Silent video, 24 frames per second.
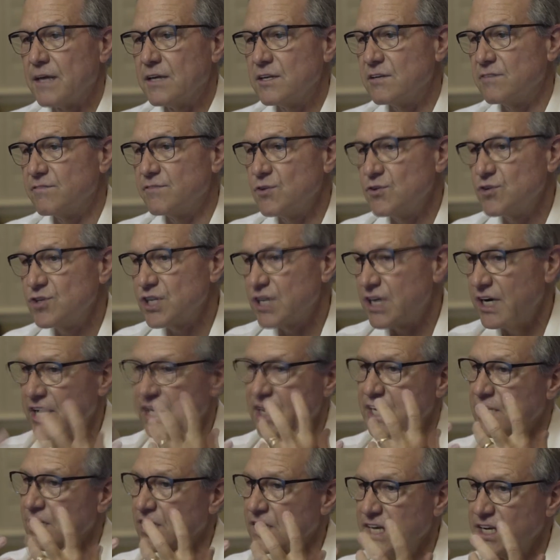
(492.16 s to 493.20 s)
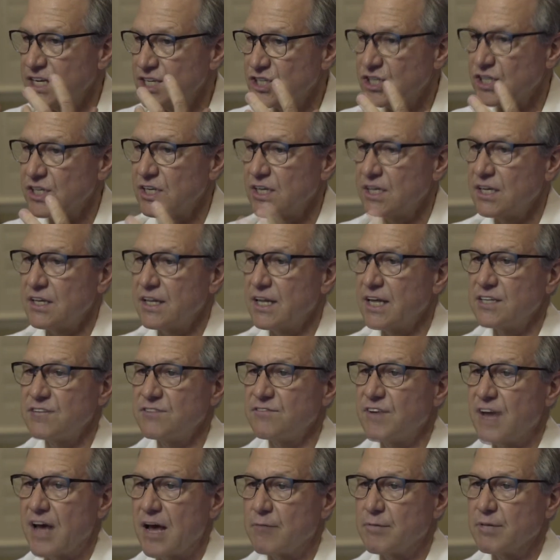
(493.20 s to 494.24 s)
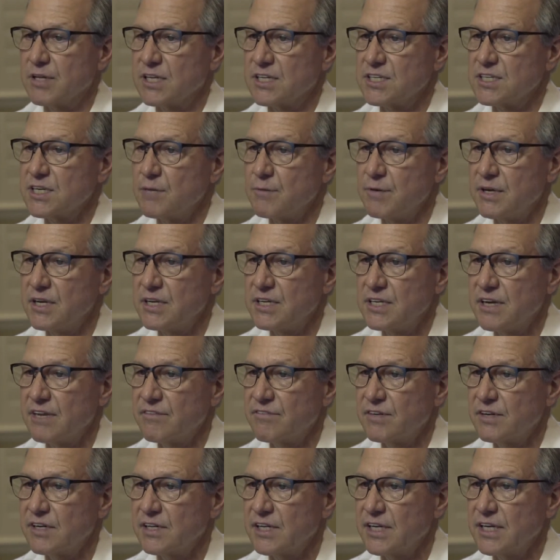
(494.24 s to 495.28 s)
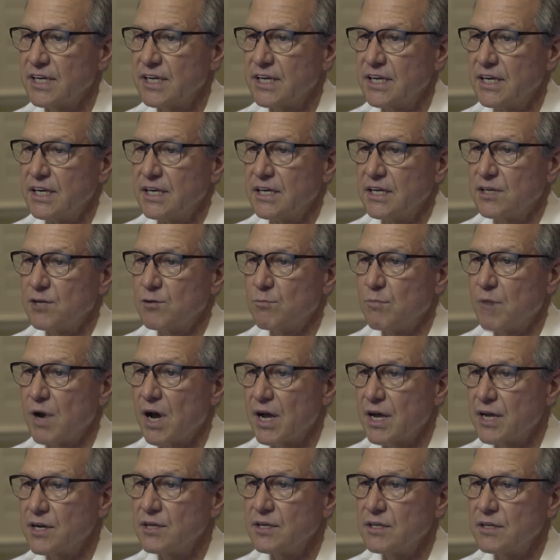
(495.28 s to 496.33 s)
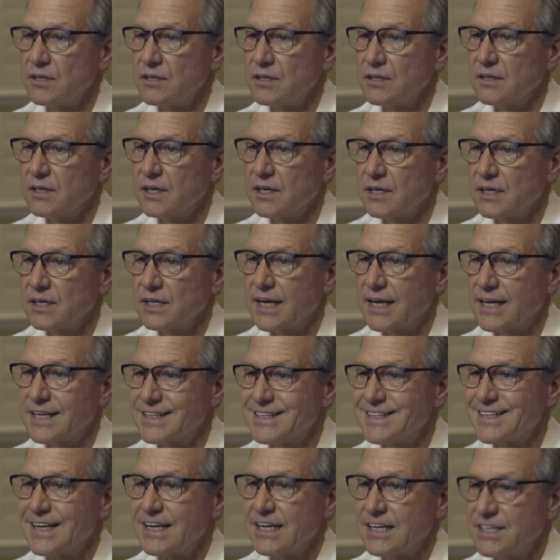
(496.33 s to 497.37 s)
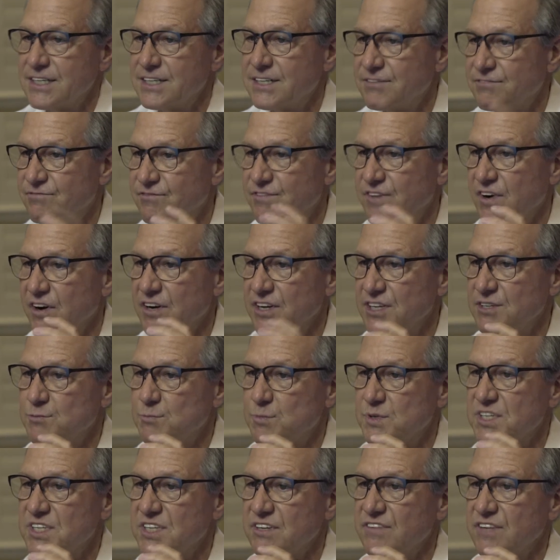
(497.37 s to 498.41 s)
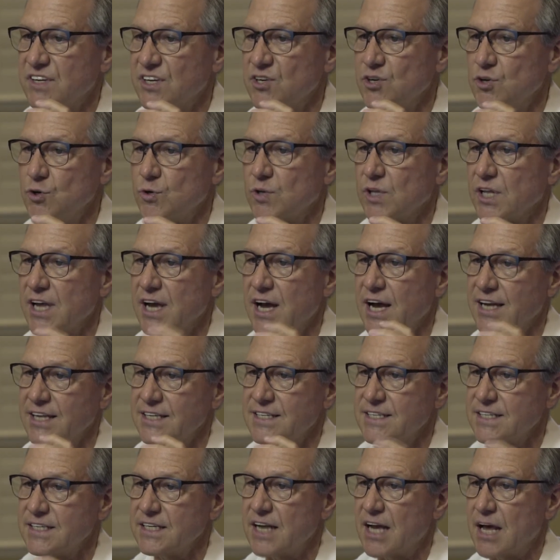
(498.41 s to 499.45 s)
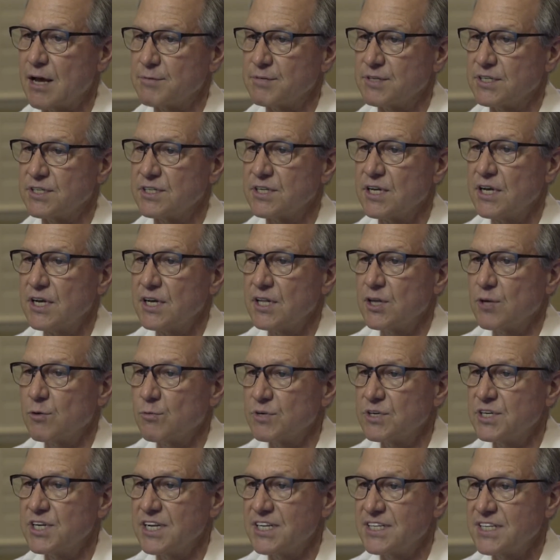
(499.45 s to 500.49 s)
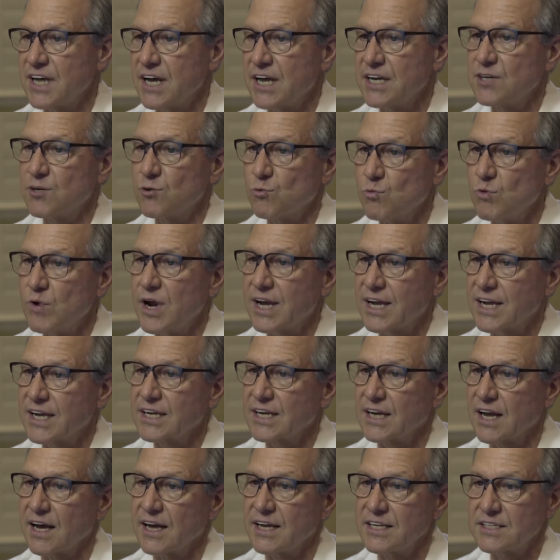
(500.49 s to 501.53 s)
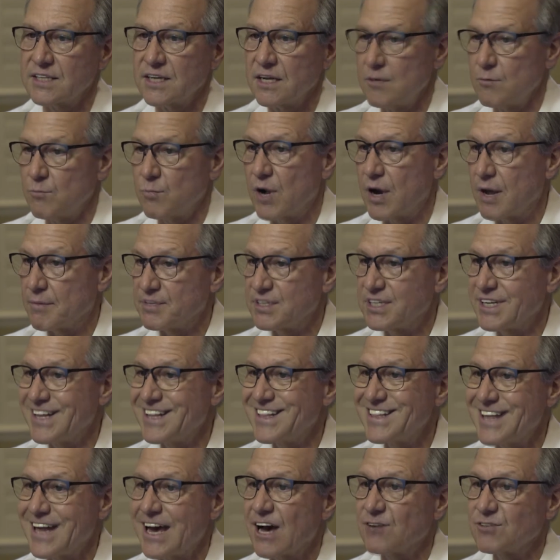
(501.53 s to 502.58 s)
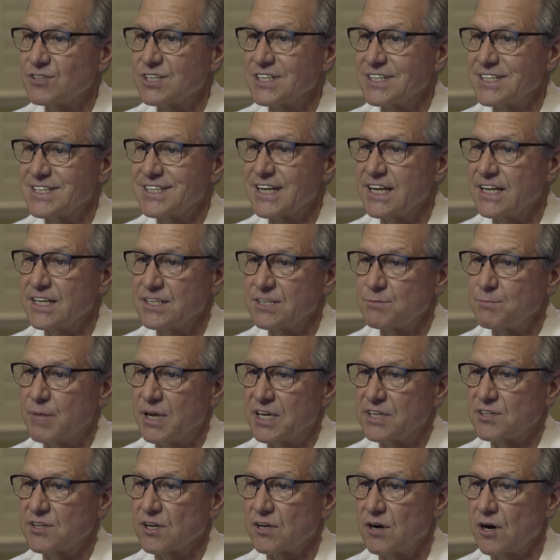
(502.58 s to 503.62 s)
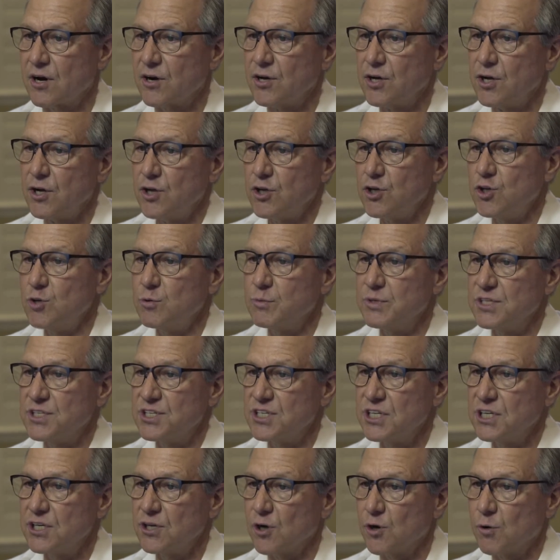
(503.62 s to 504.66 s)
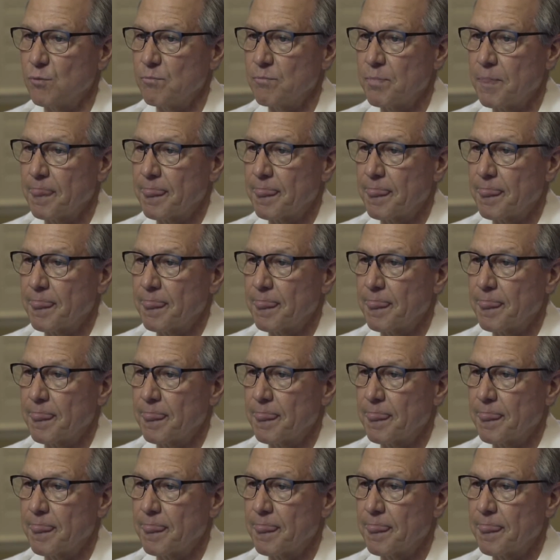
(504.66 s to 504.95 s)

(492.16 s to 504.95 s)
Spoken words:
Diffusion and inhalation, that's fabulous. I mean, it definitely, your mind has very specific nuclei and synapses that were designed to recognize perhaps 10,000 scents based on our human genome.